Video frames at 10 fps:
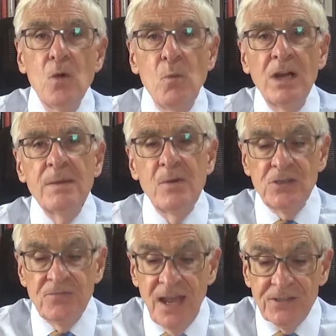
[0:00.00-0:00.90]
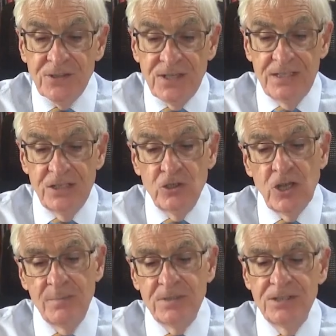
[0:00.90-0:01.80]
One of the most fascinating
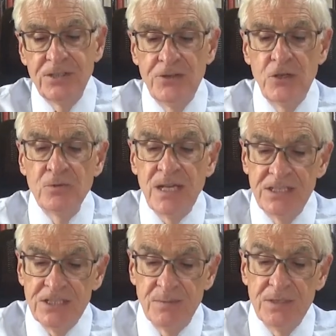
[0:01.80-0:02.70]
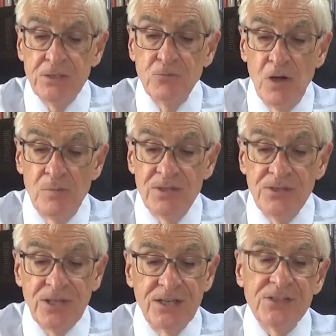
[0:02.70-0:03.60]
chapters in the New Testament is
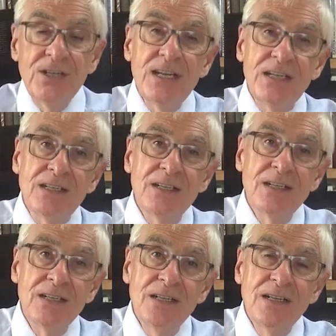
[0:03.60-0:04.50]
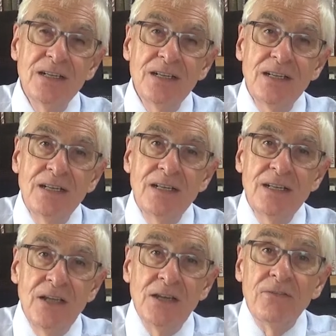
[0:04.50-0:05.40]
Romans 16.
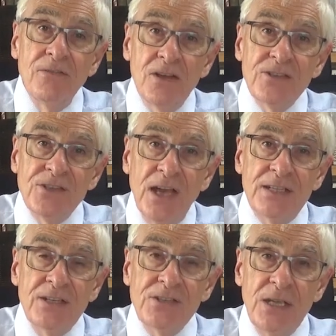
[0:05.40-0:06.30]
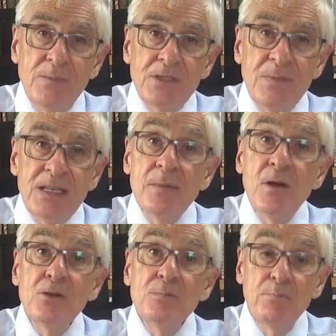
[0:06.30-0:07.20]
Yet at first sight, it seems to be the
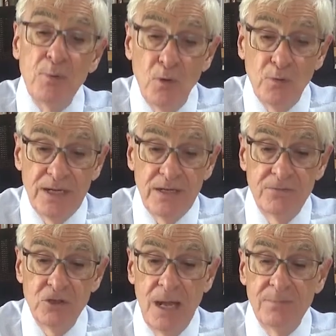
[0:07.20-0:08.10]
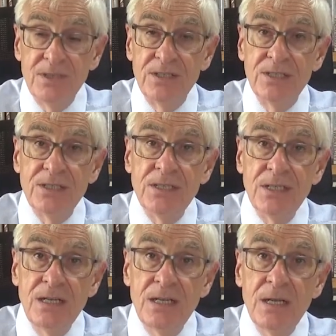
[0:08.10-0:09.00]
most boring of chapters
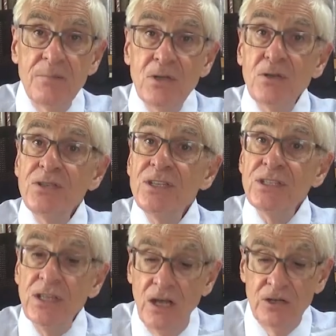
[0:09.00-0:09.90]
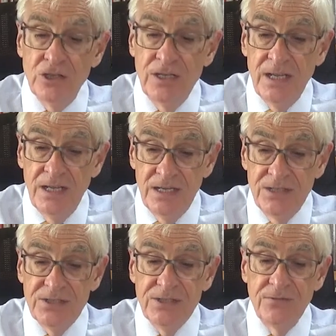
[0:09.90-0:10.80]
because it's largely a
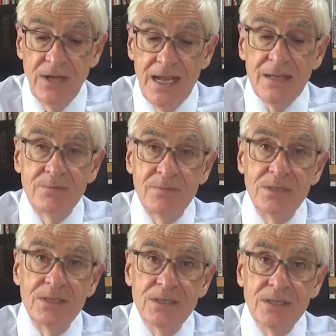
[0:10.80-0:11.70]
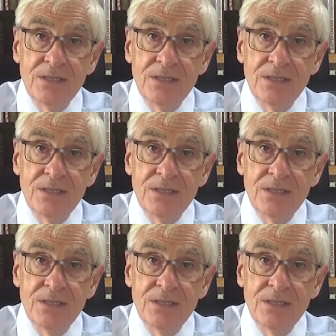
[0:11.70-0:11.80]
list of names.